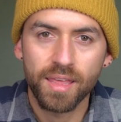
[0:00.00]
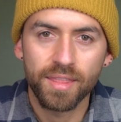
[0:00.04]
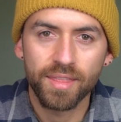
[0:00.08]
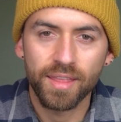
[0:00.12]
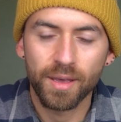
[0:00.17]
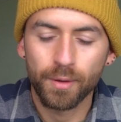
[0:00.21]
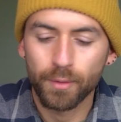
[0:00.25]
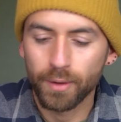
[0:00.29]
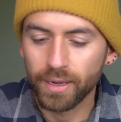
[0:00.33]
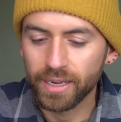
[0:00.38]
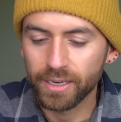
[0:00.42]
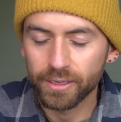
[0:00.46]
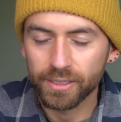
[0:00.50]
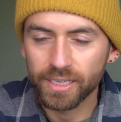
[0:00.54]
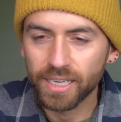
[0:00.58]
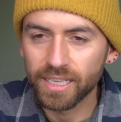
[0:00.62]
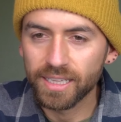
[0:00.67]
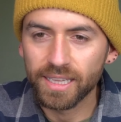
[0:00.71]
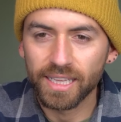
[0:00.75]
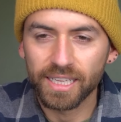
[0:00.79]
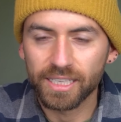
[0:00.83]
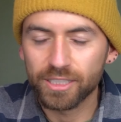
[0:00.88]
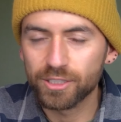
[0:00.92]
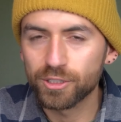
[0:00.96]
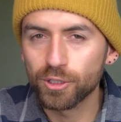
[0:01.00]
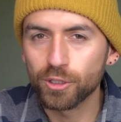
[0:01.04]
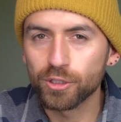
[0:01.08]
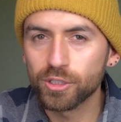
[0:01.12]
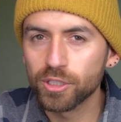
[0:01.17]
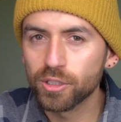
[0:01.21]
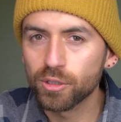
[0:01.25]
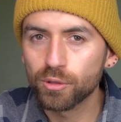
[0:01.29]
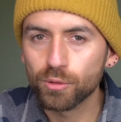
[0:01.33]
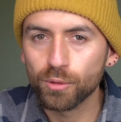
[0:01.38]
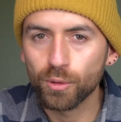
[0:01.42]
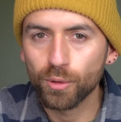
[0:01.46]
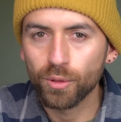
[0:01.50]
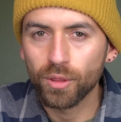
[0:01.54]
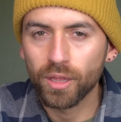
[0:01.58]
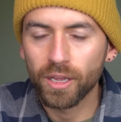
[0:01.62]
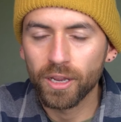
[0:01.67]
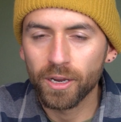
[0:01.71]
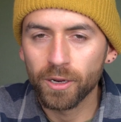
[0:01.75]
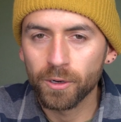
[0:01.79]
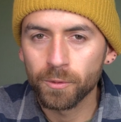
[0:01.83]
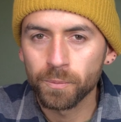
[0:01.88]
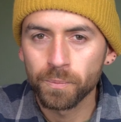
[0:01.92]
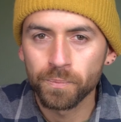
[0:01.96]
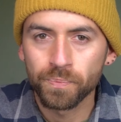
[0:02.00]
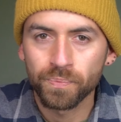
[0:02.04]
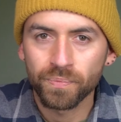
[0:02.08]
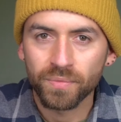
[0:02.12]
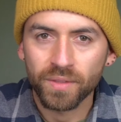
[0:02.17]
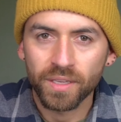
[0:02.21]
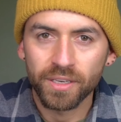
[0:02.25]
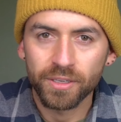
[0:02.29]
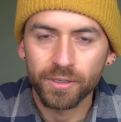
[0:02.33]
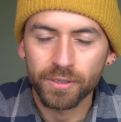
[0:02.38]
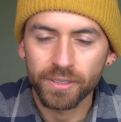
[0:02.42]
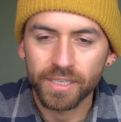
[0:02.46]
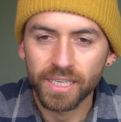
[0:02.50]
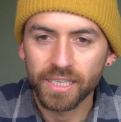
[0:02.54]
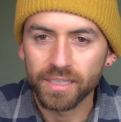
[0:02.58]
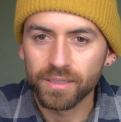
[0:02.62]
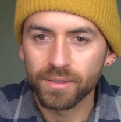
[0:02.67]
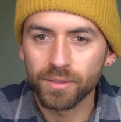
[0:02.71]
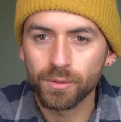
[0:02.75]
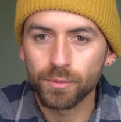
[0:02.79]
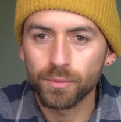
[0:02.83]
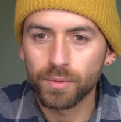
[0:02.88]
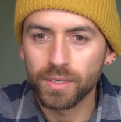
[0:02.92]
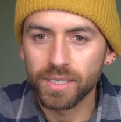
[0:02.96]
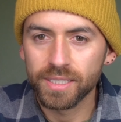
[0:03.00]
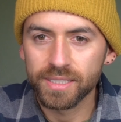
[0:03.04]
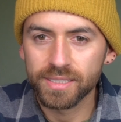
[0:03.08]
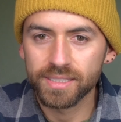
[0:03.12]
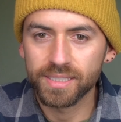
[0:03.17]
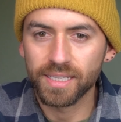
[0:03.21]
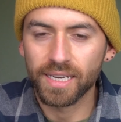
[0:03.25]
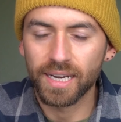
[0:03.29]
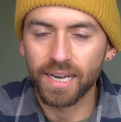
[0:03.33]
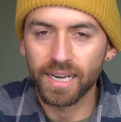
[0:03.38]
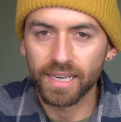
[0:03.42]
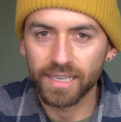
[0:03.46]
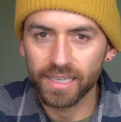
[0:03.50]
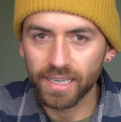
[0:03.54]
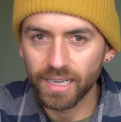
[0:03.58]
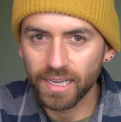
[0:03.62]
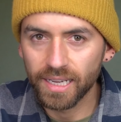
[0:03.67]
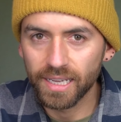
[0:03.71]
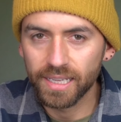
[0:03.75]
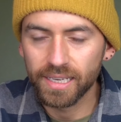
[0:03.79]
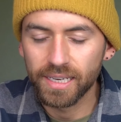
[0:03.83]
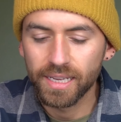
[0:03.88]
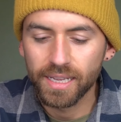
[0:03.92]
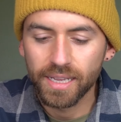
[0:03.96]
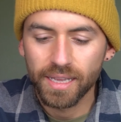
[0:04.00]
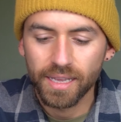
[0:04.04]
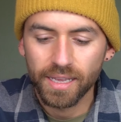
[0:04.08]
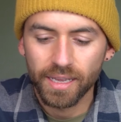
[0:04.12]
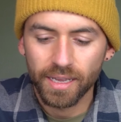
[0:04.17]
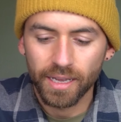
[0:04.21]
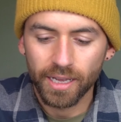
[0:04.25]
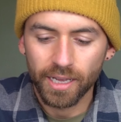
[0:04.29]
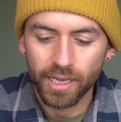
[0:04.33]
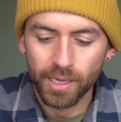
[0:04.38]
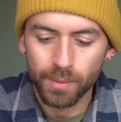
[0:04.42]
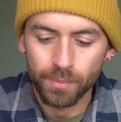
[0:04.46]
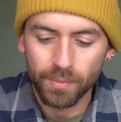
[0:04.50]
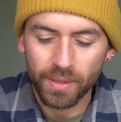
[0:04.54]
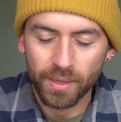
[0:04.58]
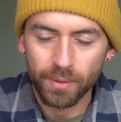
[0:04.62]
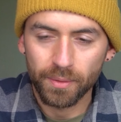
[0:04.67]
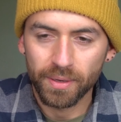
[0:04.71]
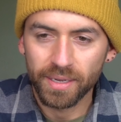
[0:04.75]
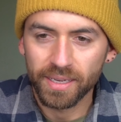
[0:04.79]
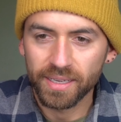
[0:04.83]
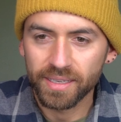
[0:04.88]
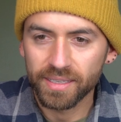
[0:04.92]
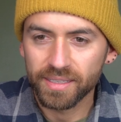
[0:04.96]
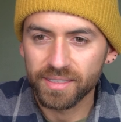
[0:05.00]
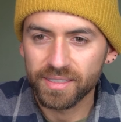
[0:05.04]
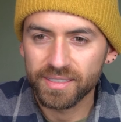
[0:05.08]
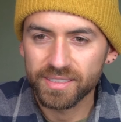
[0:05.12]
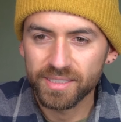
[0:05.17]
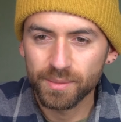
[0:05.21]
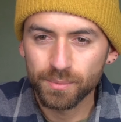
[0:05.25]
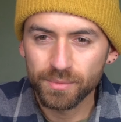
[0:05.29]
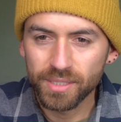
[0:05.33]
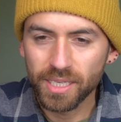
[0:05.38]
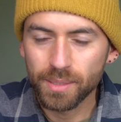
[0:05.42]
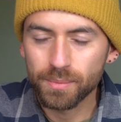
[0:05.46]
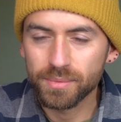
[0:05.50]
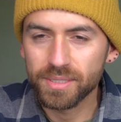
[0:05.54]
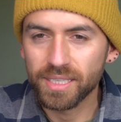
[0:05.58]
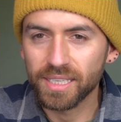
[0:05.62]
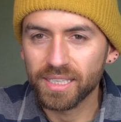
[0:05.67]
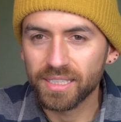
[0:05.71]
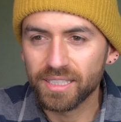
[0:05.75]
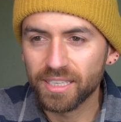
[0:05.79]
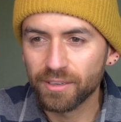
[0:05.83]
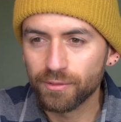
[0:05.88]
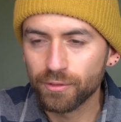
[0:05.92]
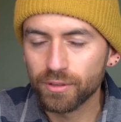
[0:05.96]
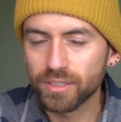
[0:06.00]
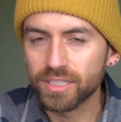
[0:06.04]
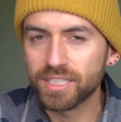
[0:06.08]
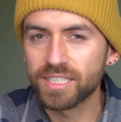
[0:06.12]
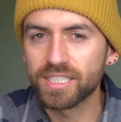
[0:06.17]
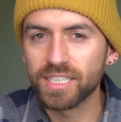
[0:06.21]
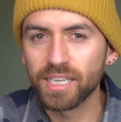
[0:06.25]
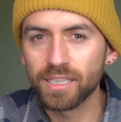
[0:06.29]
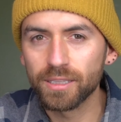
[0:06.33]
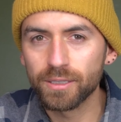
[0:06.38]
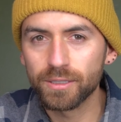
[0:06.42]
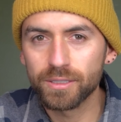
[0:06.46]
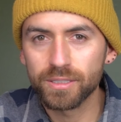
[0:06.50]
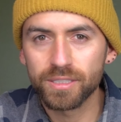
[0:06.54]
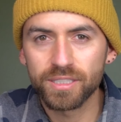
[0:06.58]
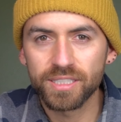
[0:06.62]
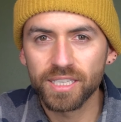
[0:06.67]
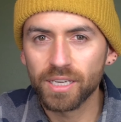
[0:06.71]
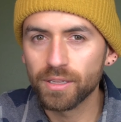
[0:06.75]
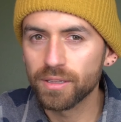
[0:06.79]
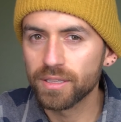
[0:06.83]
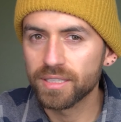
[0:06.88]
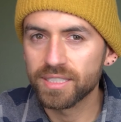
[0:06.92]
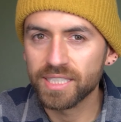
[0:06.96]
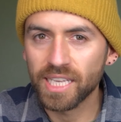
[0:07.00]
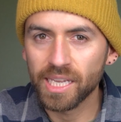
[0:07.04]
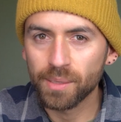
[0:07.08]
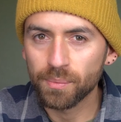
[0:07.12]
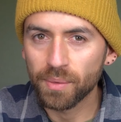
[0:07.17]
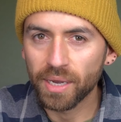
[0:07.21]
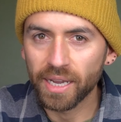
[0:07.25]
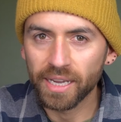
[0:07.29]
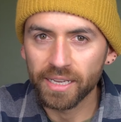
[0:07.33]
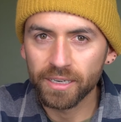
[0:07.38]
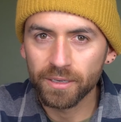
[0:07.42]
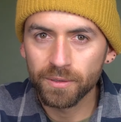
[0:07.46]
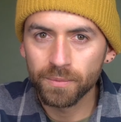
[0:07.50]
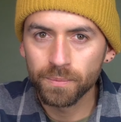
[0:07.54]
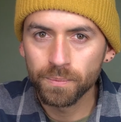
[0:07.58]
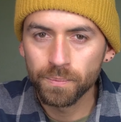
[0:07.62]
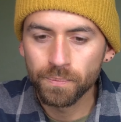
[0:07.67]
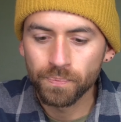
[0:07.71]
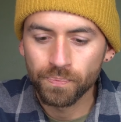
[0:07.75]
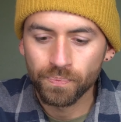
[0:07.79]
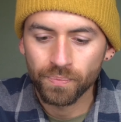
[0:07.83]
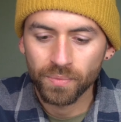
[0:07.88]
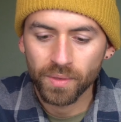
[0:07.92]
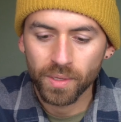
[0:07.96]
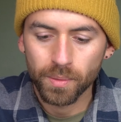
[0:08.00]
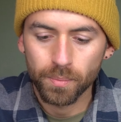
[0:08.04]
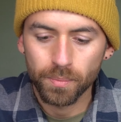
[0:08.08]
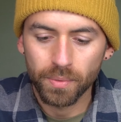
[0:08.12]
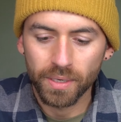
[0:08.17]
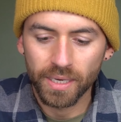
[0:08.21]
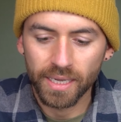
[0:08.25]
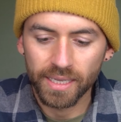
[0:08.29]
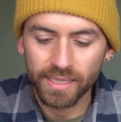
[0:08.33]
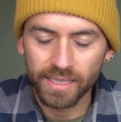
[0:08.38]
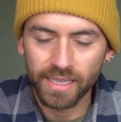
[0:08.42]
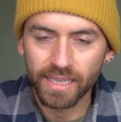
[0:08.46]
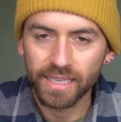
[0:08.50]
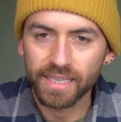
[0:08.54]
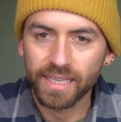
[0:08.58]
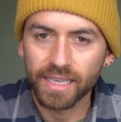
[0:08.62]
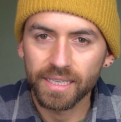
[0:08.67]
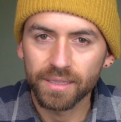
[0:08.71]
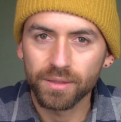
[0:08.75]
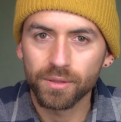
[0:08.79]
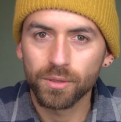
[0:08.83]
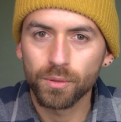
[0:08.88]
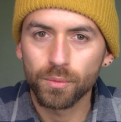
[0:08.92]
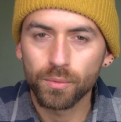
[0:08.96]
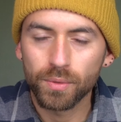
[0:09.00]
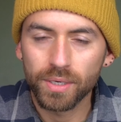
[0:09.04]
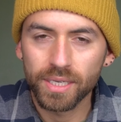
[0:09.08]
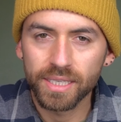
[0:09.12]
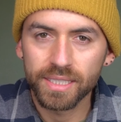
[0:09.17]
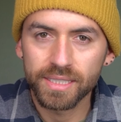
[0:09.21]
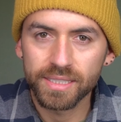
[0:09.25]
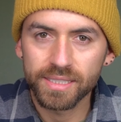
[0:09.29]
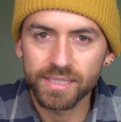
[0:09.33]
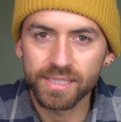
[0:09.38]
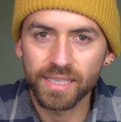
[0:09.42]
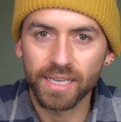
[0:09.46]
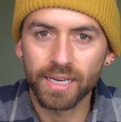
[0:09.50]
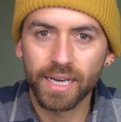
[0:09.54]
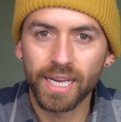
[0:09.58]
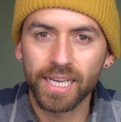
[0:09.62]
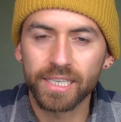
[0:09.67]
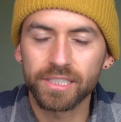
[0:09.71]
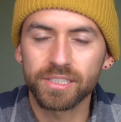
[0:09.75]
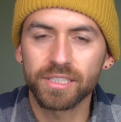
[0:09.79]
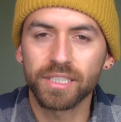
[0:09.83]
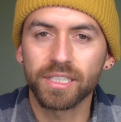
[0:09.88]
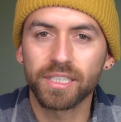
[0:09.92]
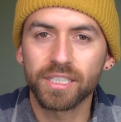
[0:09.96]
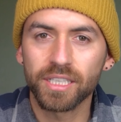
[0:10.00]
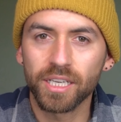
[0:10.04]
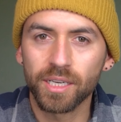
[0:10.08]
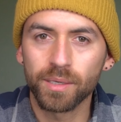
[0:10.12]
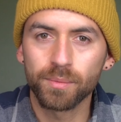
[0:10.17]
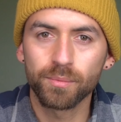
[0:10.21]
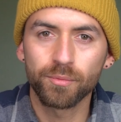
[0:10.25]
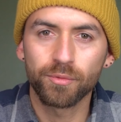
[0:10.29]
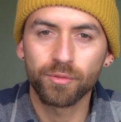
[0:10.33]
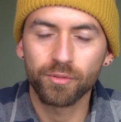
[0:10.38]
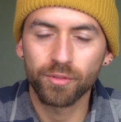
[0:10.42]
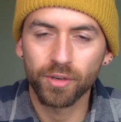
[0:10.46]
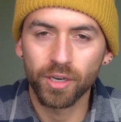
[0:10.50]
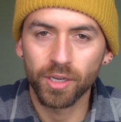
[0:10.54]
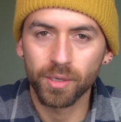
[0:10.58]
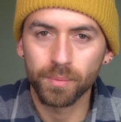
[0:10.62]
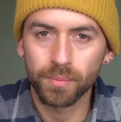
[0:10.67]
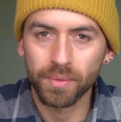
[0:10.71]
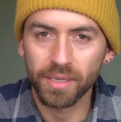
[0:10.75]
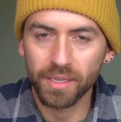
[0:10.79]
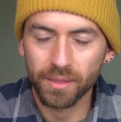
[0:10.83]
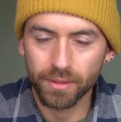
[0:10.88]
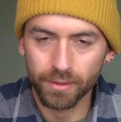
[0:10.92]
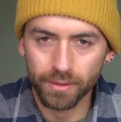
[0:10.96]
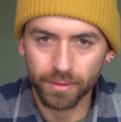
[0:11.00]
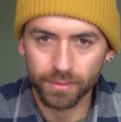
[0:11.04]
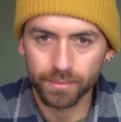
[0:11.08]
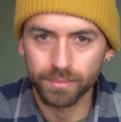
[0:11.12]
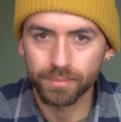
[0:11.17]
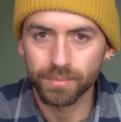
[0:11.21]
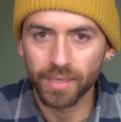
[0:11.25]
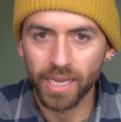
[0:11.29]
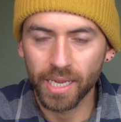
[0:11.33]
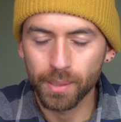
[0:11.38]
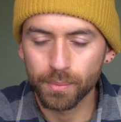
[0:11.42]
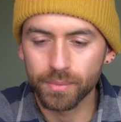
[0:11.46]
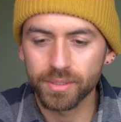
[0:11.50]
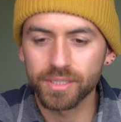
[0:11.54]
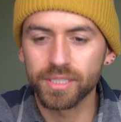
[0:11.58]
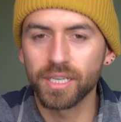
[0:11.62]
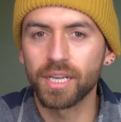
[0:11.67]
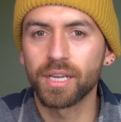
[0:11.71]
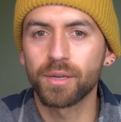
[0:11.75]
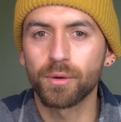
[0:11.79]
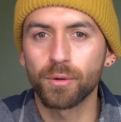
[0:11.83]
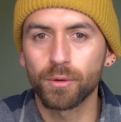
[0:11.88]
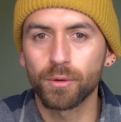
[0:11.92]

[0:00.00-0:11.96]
That way you're not like searching through there and you're getting the ones that I got. That way, because sometimes like different sellers sell the same item, but I like getting the ones that actually come from either Amazon